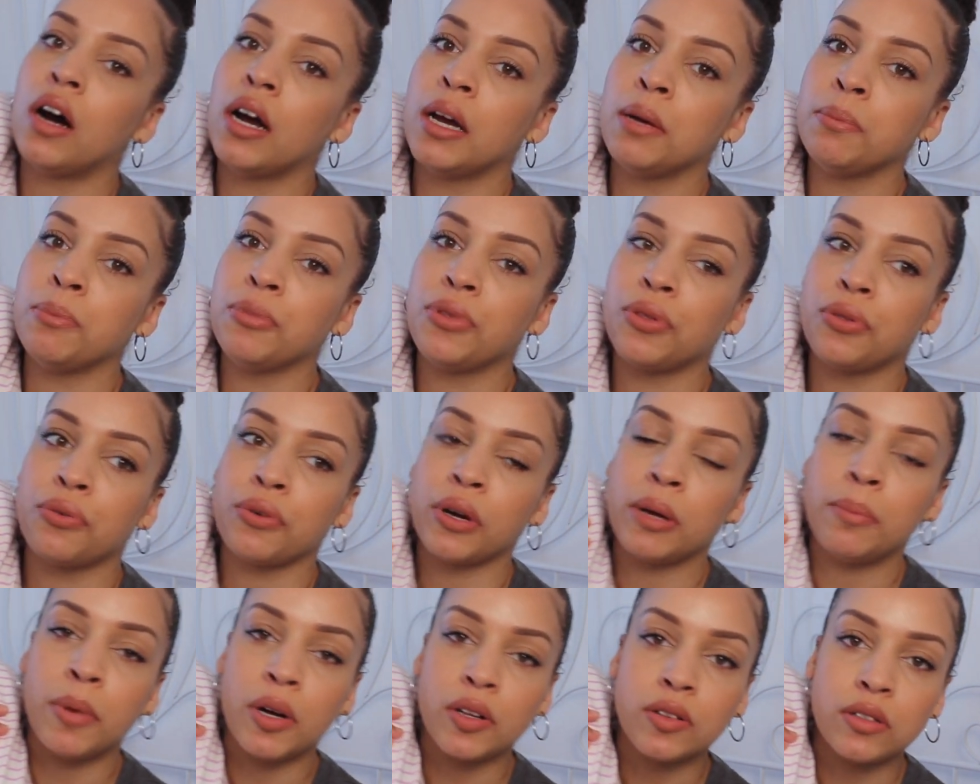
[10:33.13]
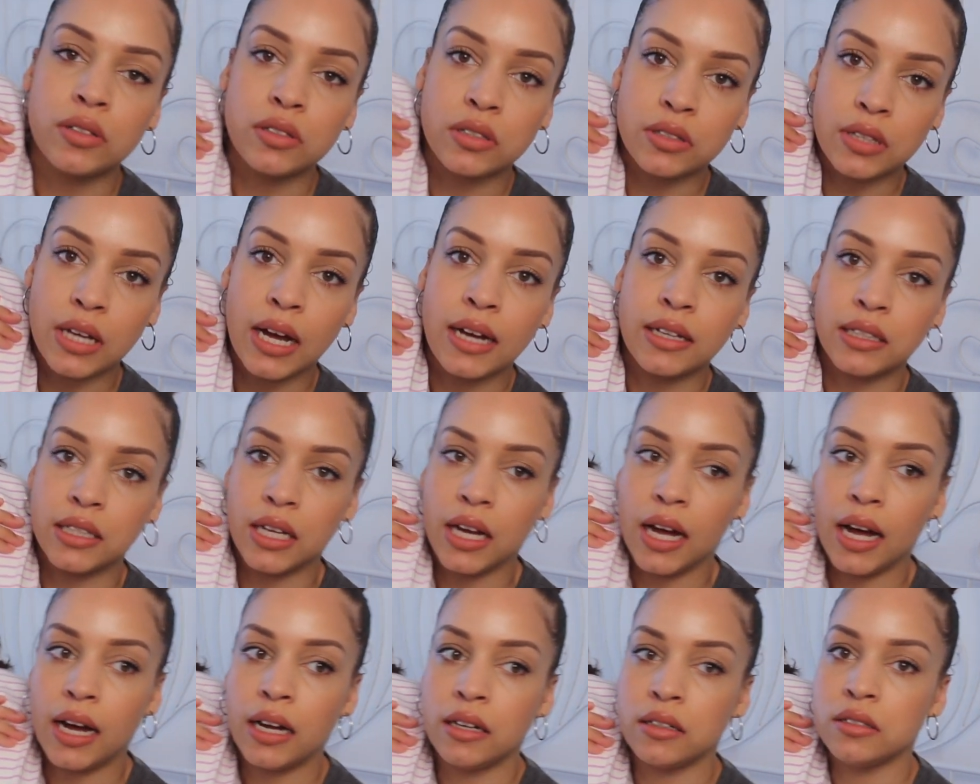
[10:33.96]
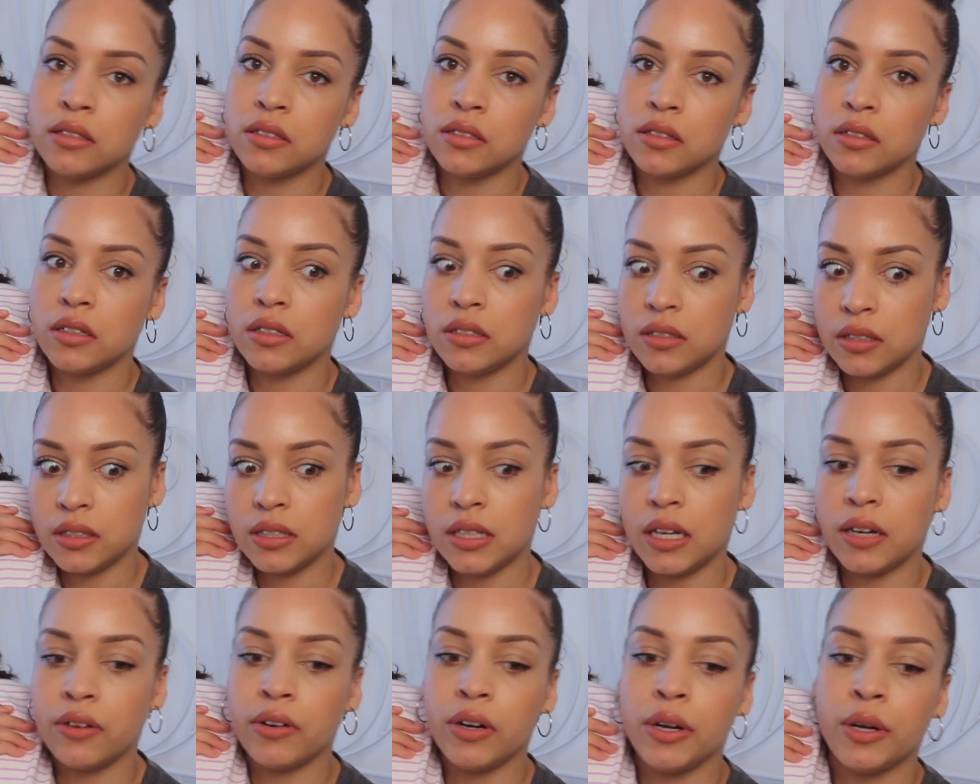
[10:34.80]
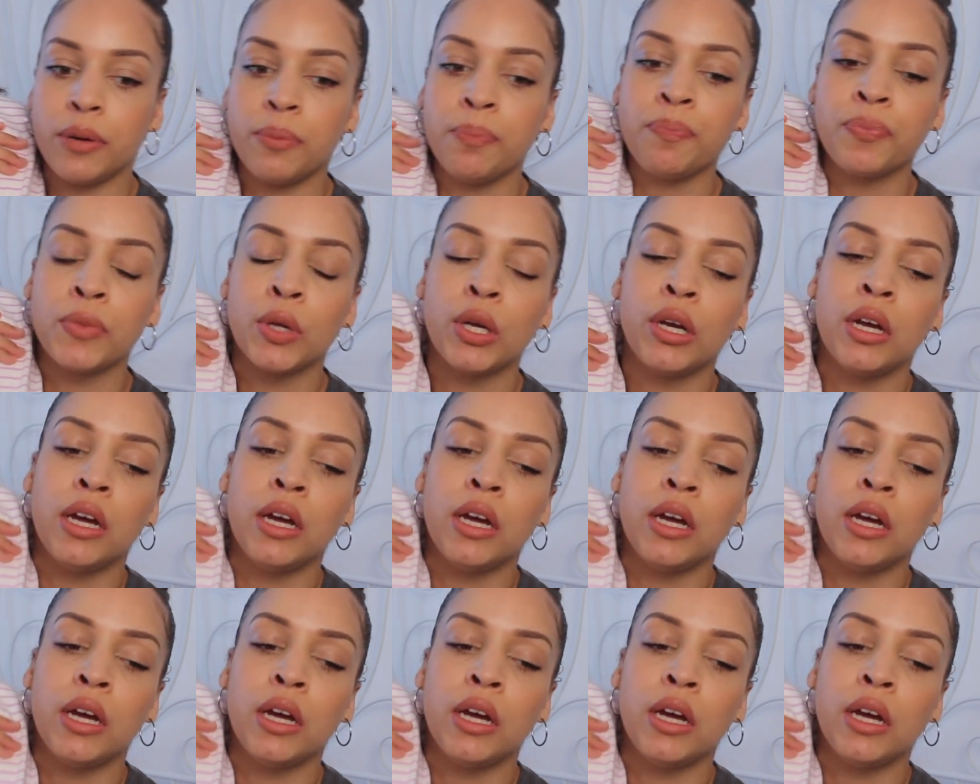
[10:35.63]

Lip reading: I'm 3 months, as I had a cesarean.